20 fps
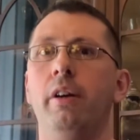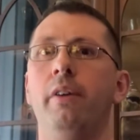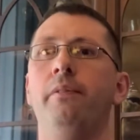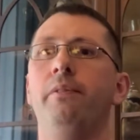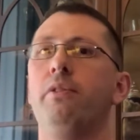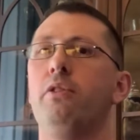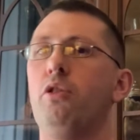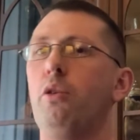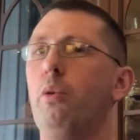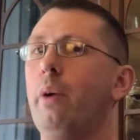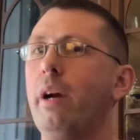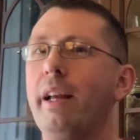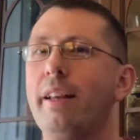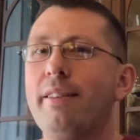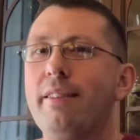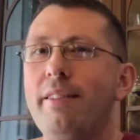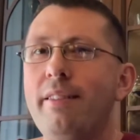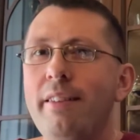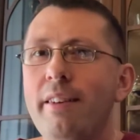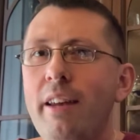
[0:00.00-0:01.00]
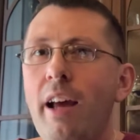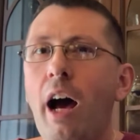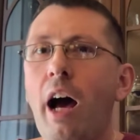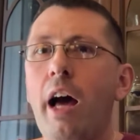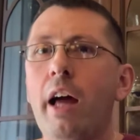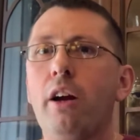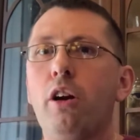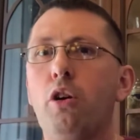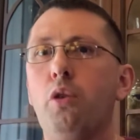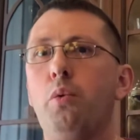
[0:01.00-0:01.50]
So it's
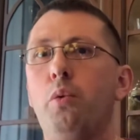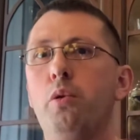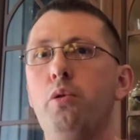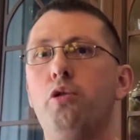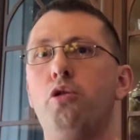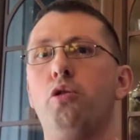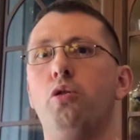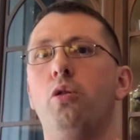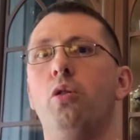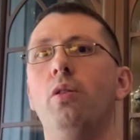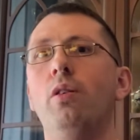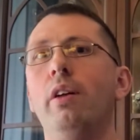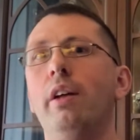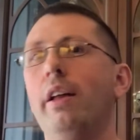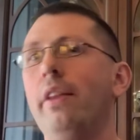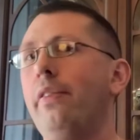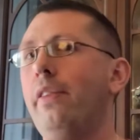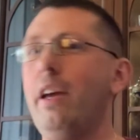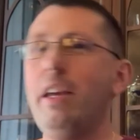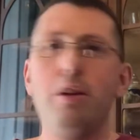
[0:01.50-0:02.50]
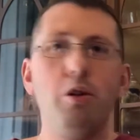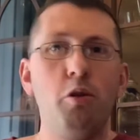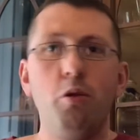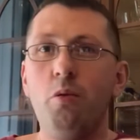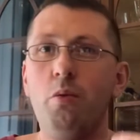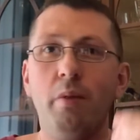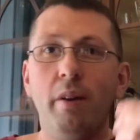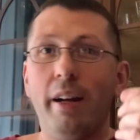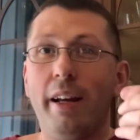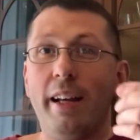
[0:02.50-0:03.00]
not crucial that
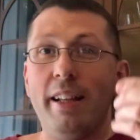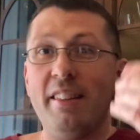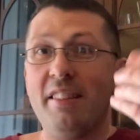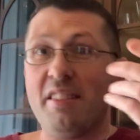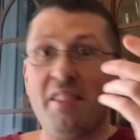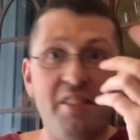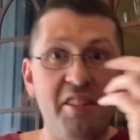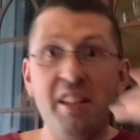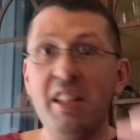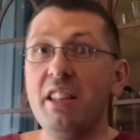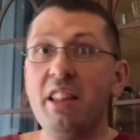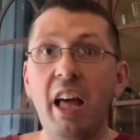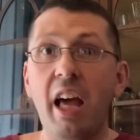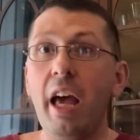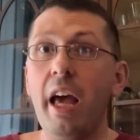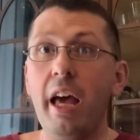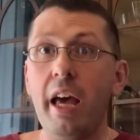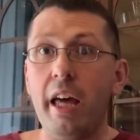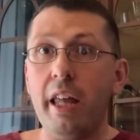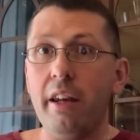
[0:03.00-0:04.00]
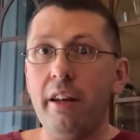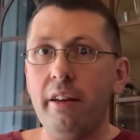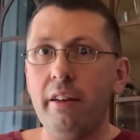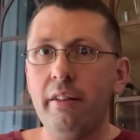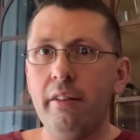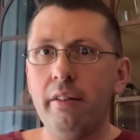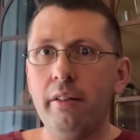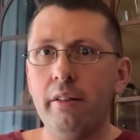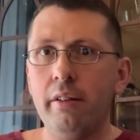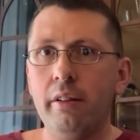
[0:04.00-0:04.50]
you can see the head.
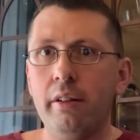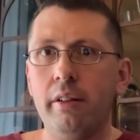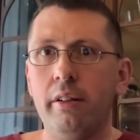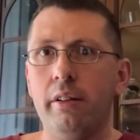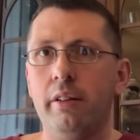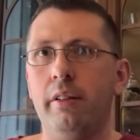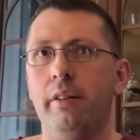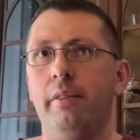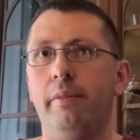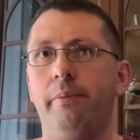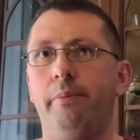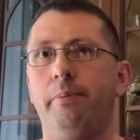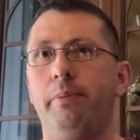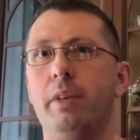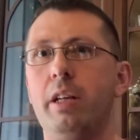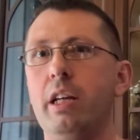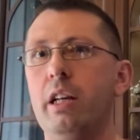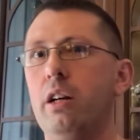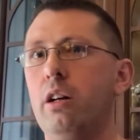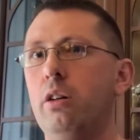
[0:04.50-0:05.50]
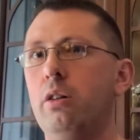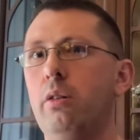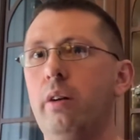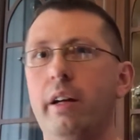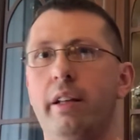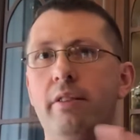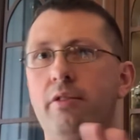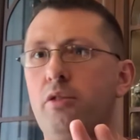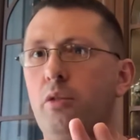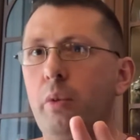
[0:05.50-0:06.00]

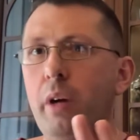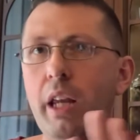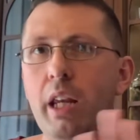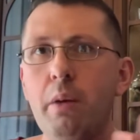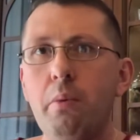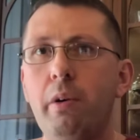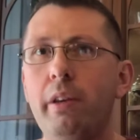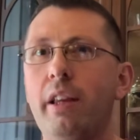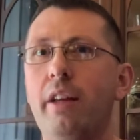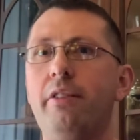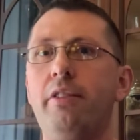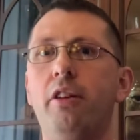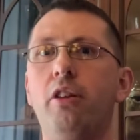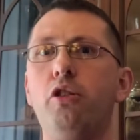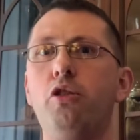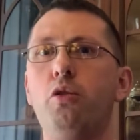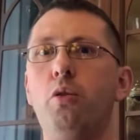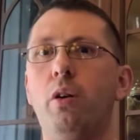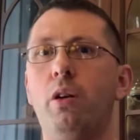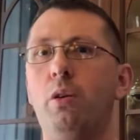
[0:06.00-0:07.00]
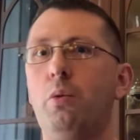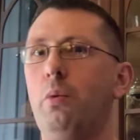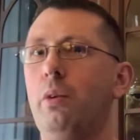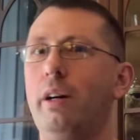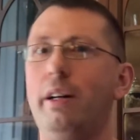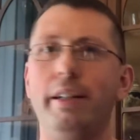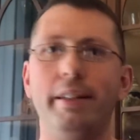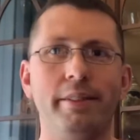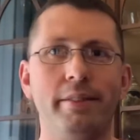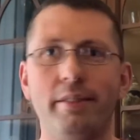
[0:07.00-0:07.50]
And so anyone that tells you
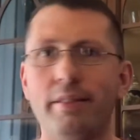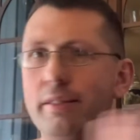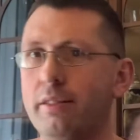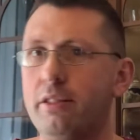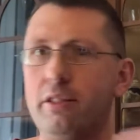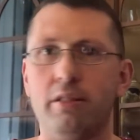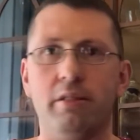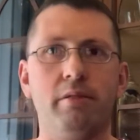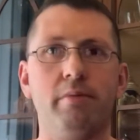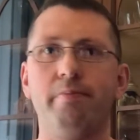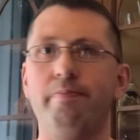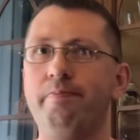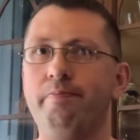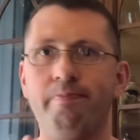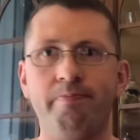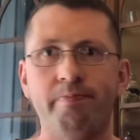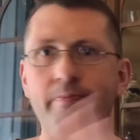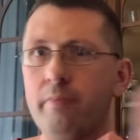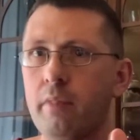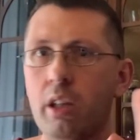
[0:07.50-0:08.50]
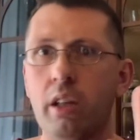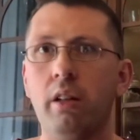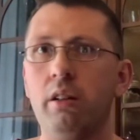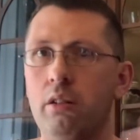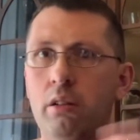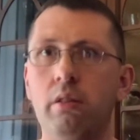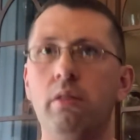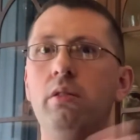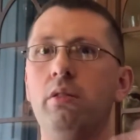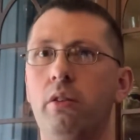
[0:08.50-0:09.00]
otherwise is just,
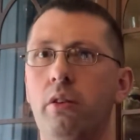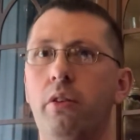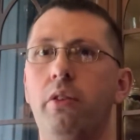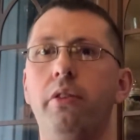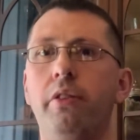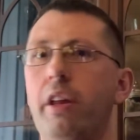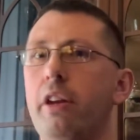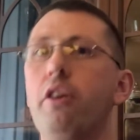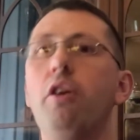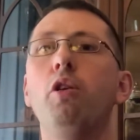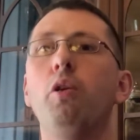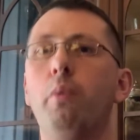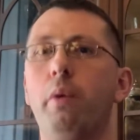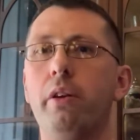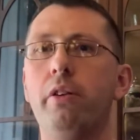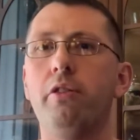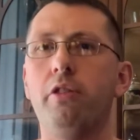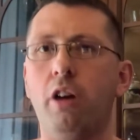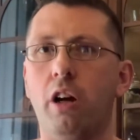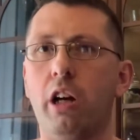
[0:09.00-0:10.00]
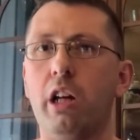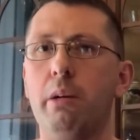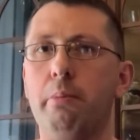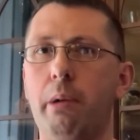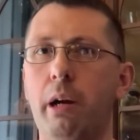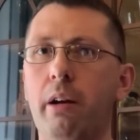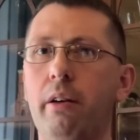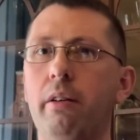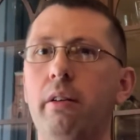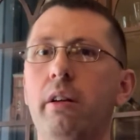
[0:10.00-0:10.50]
they don't know what they're talking about.